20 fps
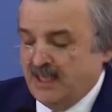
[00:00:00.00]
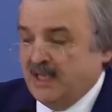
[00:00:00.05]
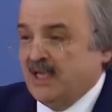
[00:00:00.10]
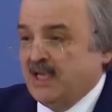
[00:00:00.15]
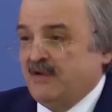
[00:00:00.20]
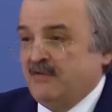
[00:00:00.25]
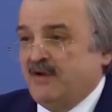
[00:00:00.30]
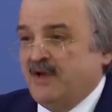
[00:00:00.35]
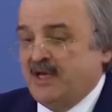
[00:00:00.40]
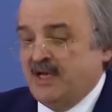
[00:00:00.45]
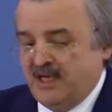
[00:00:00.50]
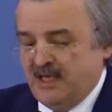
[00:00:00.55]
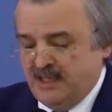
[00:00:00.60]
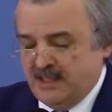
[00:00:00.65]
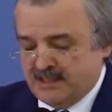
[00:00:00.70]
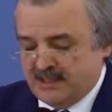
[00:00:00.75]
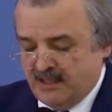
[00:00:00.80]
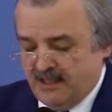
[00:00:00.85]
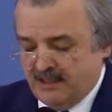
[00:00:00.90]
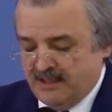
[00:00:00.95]
Even
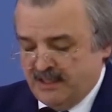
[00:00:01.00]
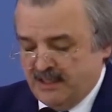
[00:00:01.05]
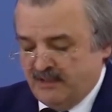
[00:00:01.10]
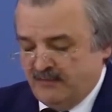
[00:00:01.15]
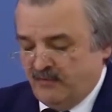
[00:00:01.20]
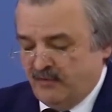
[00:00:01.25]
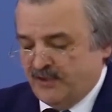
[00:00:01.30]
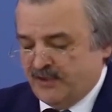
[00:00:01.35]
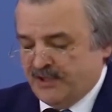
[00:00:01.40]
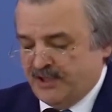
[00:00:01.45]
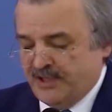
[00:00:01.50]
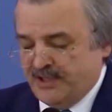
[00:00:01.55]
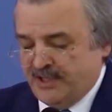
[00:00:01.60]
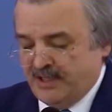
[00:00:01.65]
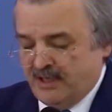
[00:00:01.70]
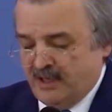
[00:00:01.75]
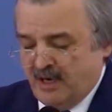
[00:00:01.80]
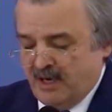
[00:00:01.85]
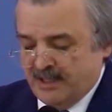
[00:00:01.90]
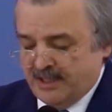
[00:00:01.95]
inside the Revolutionary
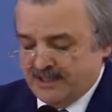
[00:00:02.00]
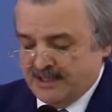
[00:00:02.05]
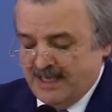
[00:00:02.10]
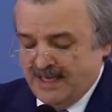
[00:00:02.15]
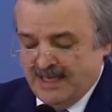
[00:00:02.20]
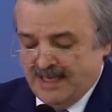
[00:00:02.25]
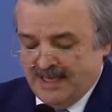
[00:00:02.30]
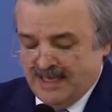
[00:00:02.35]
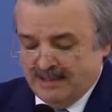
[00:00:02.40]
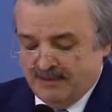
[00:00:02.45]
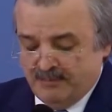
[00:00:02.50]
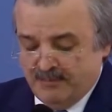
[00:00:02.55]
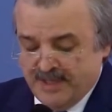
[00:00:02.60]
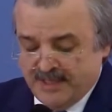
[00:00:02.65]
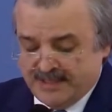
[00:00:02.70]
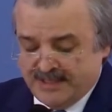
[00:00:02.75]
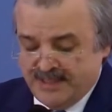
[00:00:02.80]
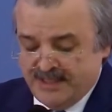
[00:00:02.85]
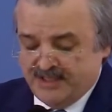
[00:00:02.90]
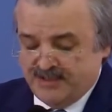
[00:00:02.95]
Guards and
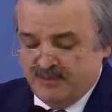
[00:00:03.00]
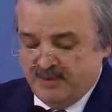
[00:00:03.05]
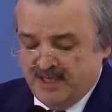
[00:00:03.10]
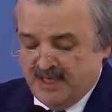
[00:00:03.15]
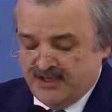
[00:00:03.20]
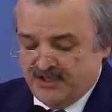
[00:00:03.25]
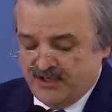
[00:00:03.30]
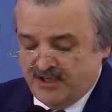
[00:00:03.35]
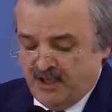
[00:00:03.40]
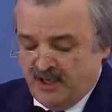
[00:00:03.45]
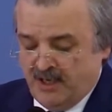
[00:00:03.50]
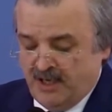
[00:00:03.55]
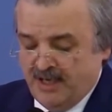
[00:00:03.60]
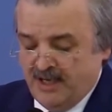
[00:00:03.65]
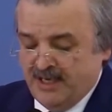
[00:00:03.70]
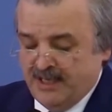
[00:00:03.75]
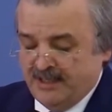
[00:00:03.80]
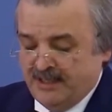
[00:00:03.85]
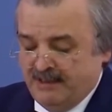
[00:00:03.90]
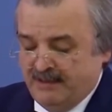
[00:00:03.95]
Basij militia,
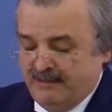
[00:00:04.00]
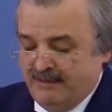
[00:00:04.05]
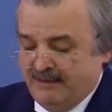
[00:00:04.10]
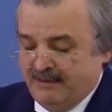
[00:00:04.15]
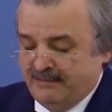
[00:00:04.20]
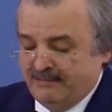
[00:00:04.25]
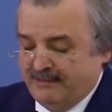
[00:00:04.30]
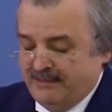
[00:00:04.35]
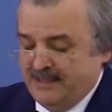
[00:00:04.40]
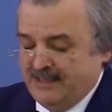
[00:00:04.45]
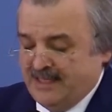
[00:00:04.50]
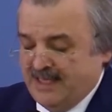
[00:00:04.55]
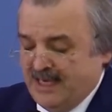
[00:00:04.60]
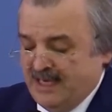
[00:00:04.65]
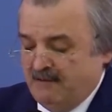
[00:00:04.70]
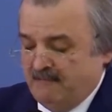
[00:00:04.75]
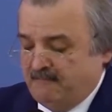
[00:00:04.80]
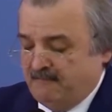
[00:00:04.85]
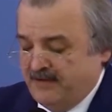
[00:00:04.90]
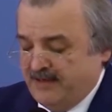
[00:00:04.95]
there are
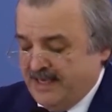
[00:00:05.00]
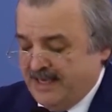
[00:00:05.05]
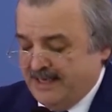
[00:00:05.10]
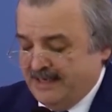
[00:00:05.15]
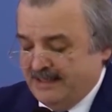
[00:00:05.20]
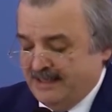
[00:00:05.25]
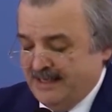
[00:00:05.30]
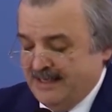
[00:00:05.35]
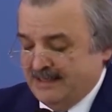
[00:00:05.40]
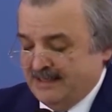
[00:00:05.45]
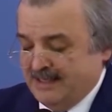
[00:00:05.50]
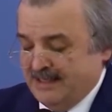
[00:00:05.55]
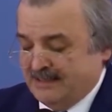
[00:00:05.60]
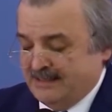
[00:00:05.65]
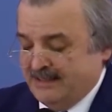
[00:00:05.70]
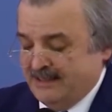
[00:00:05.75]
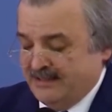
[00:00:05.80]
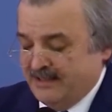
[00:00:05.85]
real fear that the